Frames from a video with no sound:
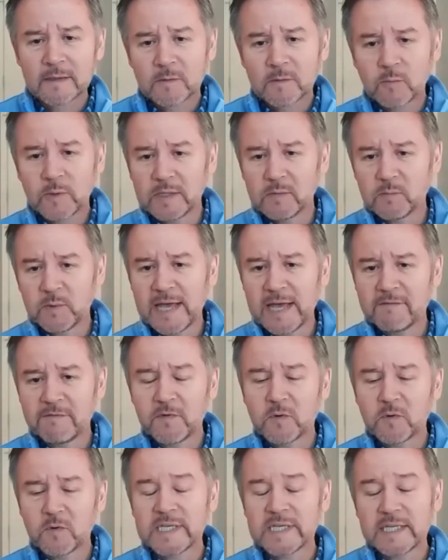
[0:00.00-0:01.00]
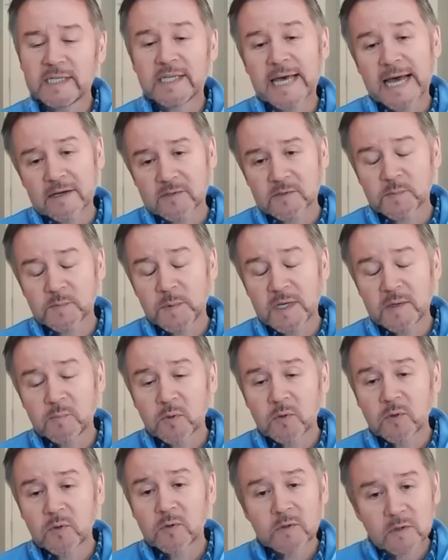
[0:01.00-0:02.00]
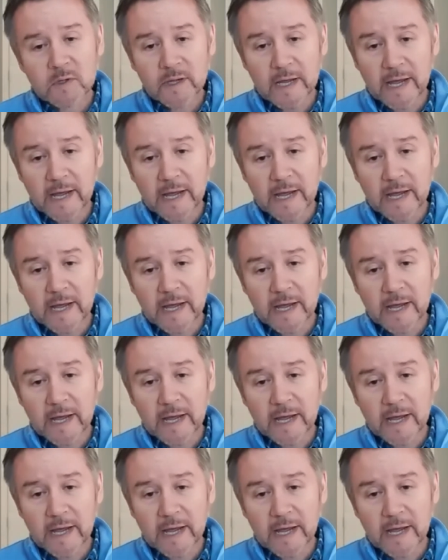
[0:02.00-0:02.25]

We have 14,000 people,